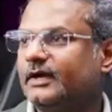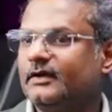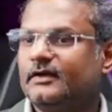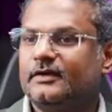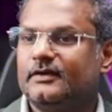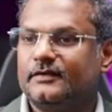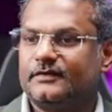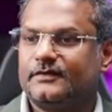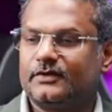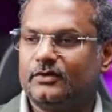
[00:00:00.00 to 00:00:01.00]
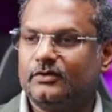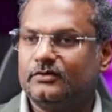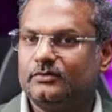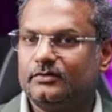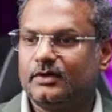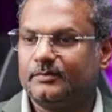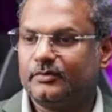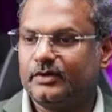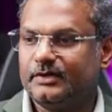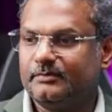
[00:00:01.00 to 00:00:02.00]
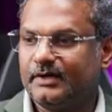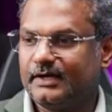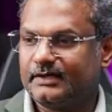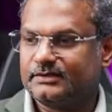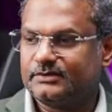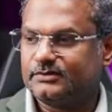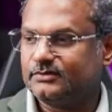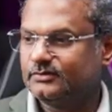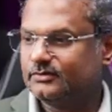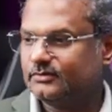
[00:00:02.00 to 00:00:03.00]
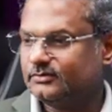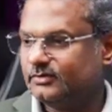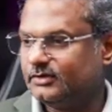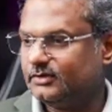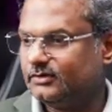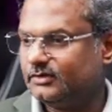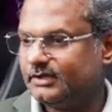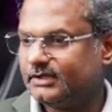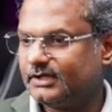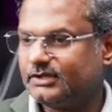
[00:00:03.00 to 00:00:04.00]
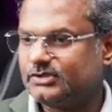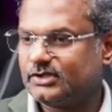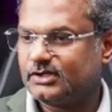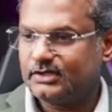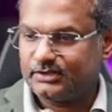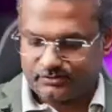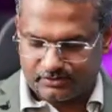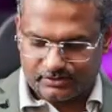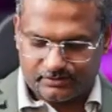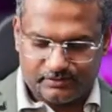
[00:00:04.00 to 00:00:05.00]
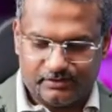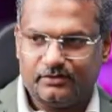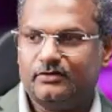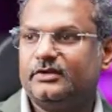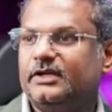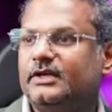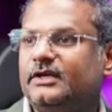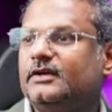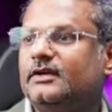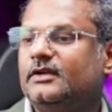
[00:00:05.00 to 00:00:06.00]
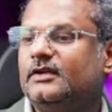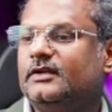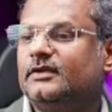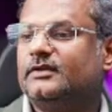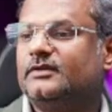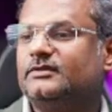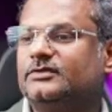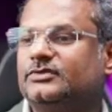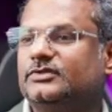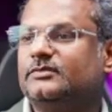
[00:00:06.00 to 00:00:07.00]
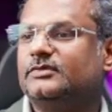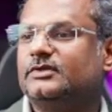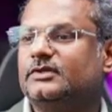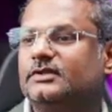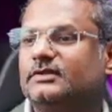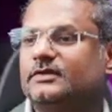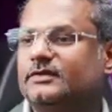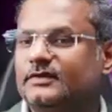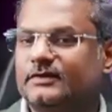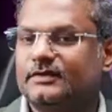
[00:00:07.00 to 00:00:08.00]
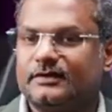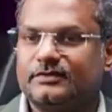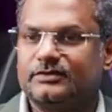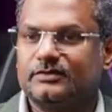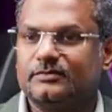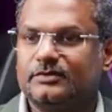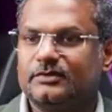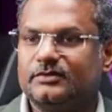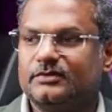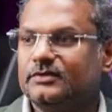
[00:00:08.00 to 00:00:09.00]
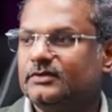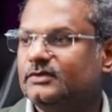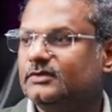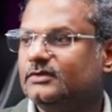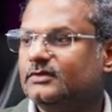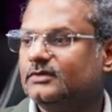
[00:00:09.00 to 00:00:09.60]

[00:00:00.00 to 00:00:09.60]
Okay, so I'm going back to couldn't load entire chat, try reloading. Gemini, it says ask Gemini.